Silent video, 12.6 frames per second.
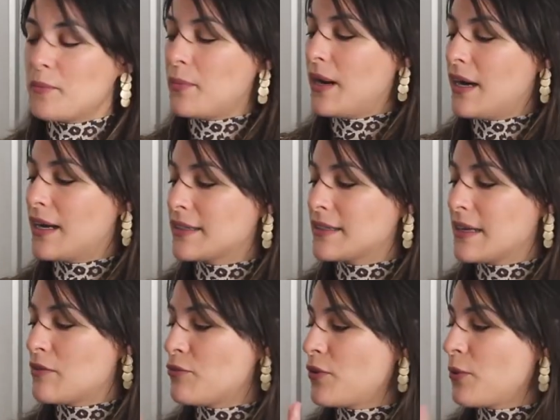But
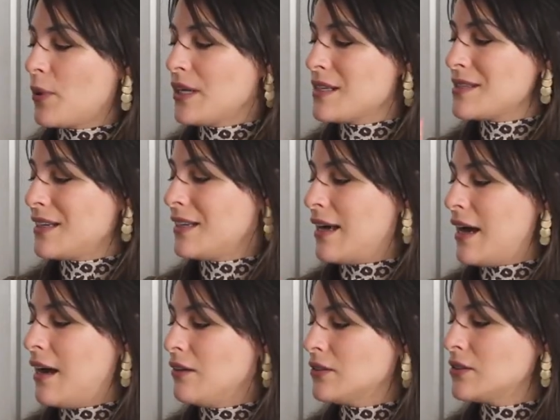for what I see
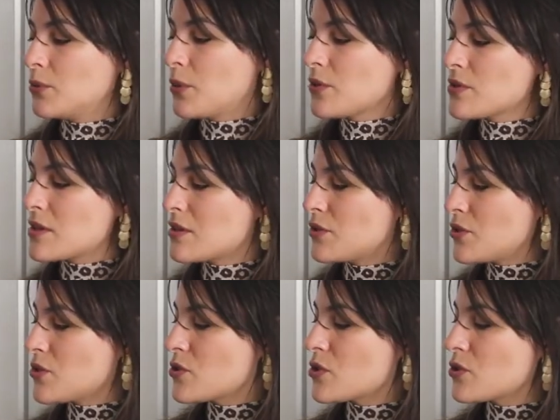now, the roses are
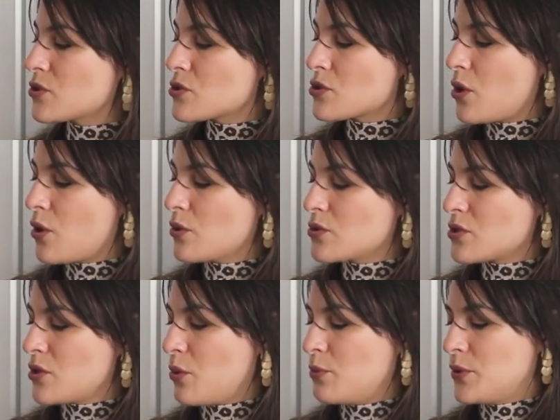just so, so